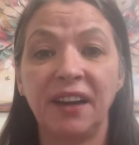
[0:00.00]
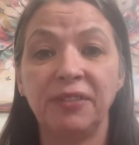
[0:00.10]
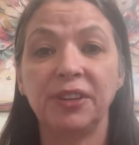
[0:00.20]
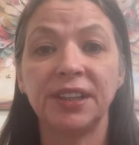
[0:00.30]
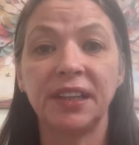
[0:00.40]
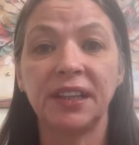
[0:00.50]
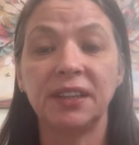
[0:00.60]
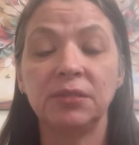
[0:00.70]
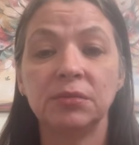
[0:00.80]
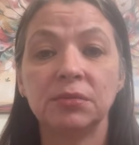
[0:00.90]
ever
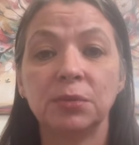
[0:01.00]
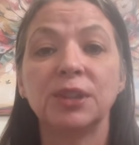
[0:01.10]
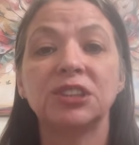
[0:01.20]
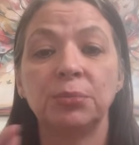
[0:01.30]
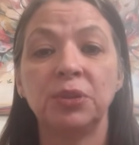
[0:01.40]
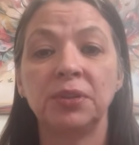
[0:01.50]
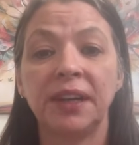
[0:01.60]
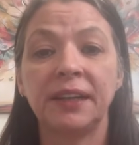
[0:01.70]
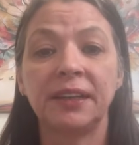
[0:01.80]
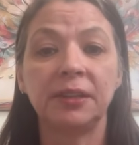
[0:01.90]
did was the moon
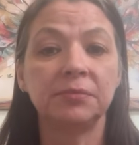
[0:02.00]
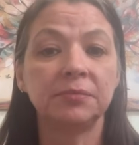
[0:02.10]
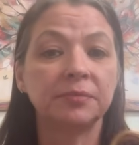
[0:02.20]
landing.